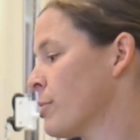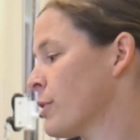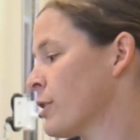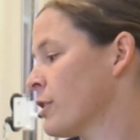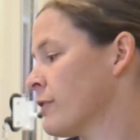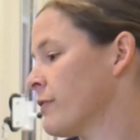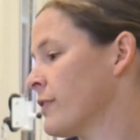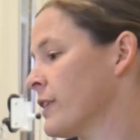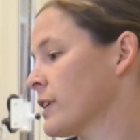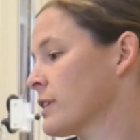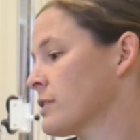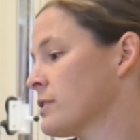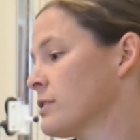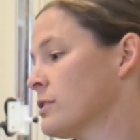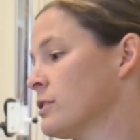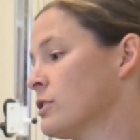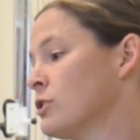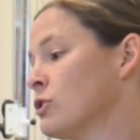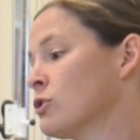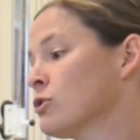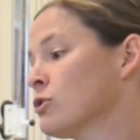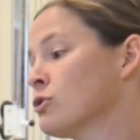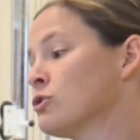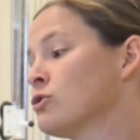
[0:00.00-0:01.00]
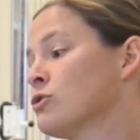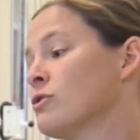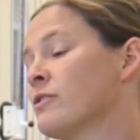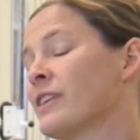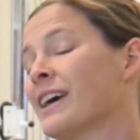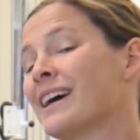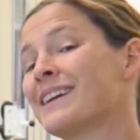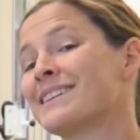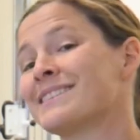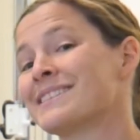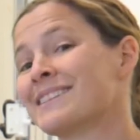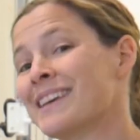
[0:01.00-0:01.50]
Perfect. You'll do
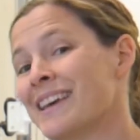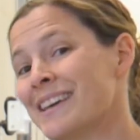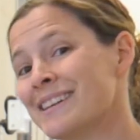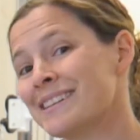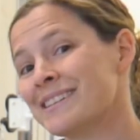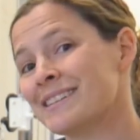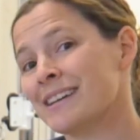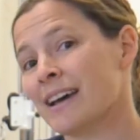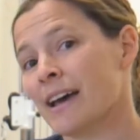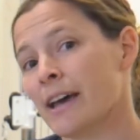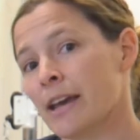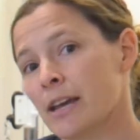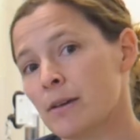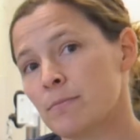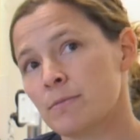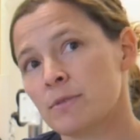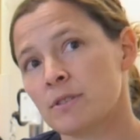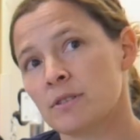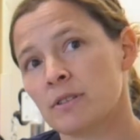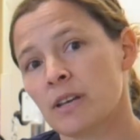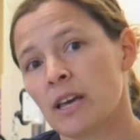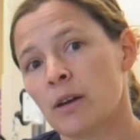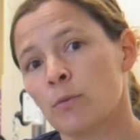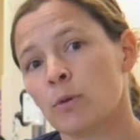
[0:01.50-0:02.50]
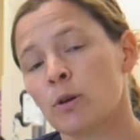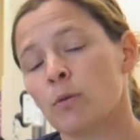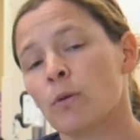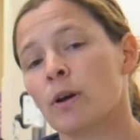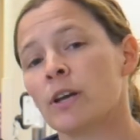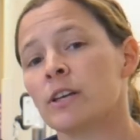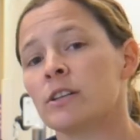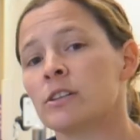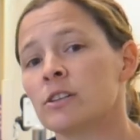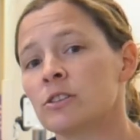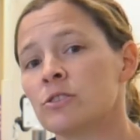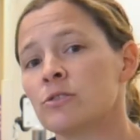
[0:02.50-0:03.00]
that 10 times, and we
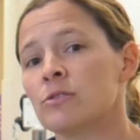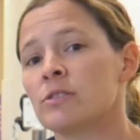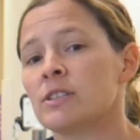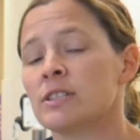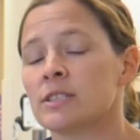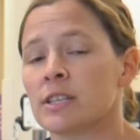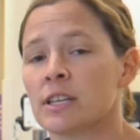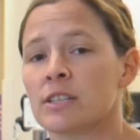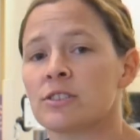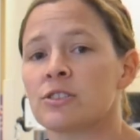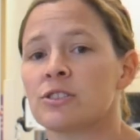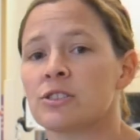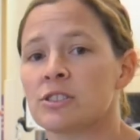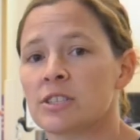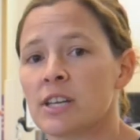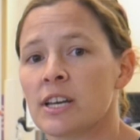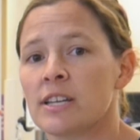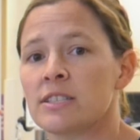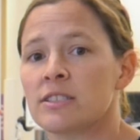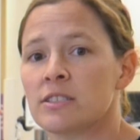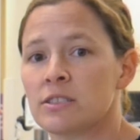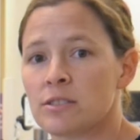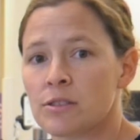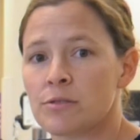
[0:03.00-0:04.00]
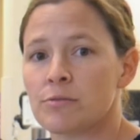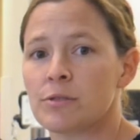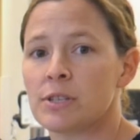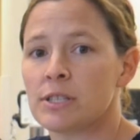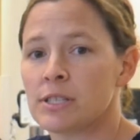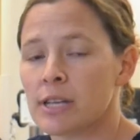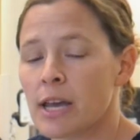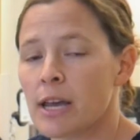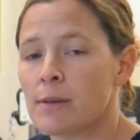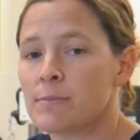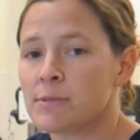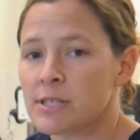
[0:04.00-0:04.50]
want you to do these exercises three
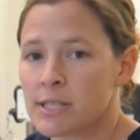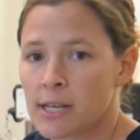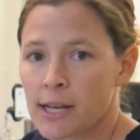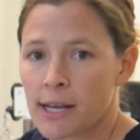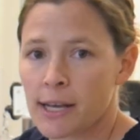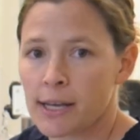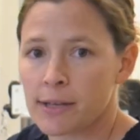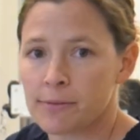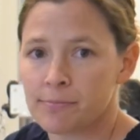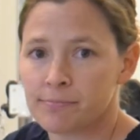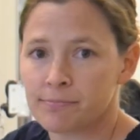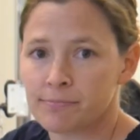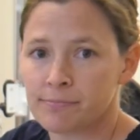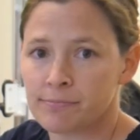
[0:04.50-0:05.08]
times a day.